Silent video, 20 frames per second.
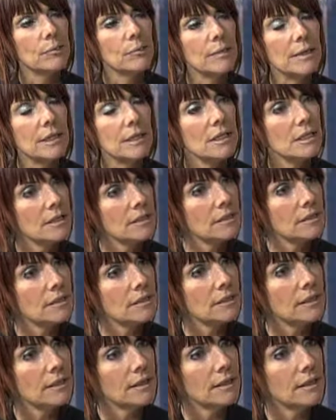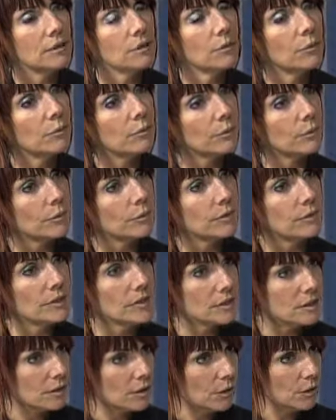because uh, loan growth is
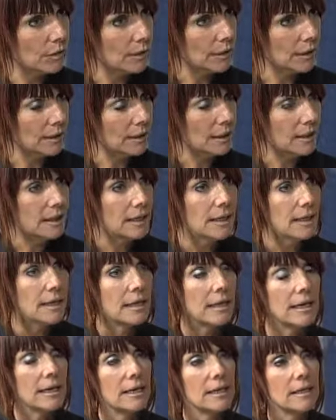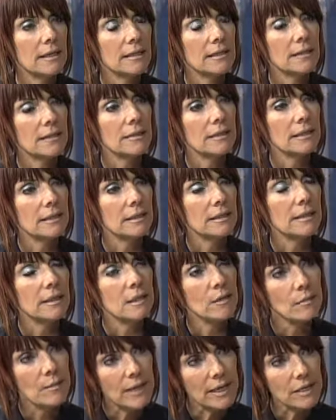slowing and uh, the
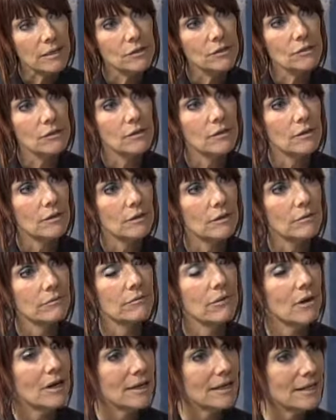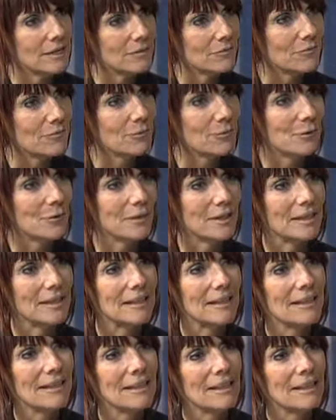Canadian banks are, are vying for, uh,